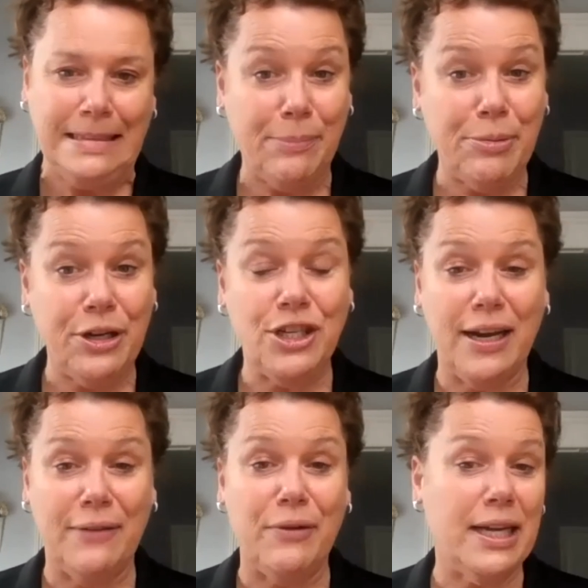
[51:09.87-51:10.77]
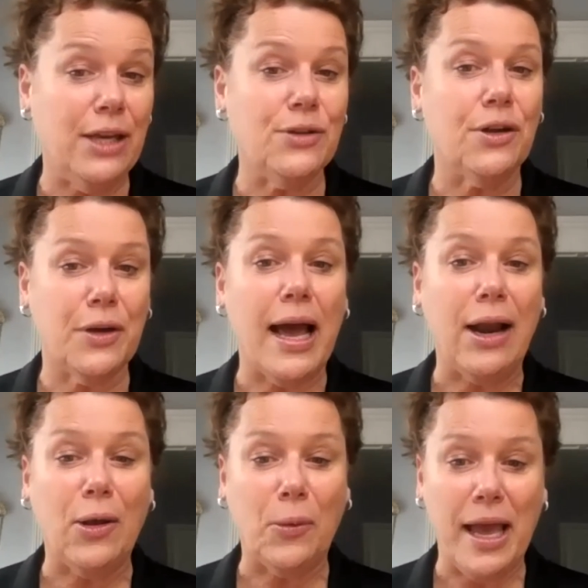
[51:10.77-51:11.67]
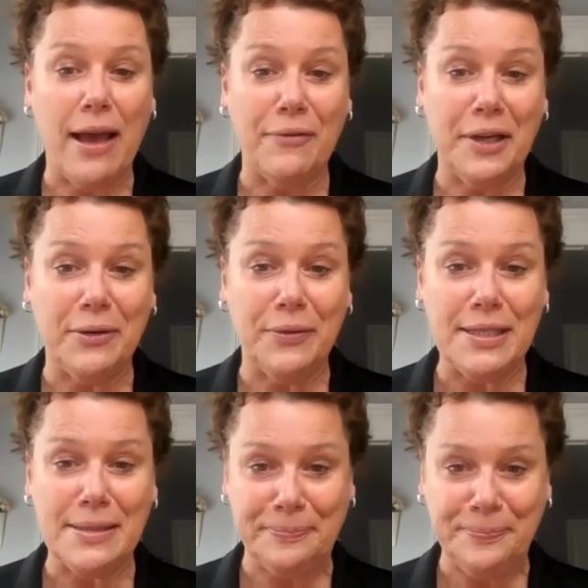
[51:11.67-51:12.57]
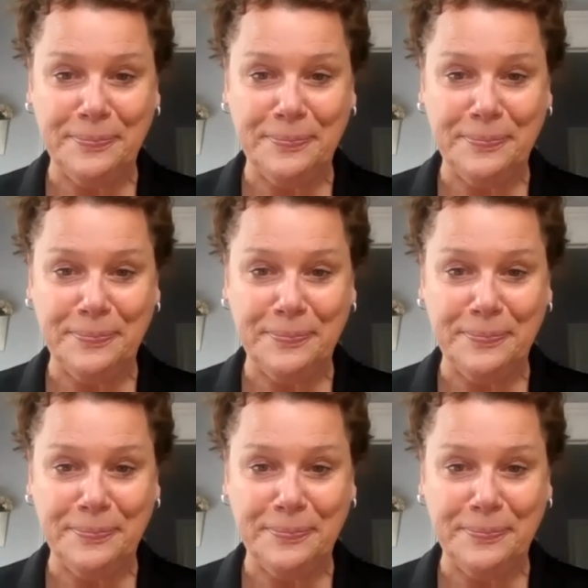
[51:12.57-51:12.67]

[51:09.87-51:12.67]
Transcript: appreciate every day. You don't know how long we have here on this.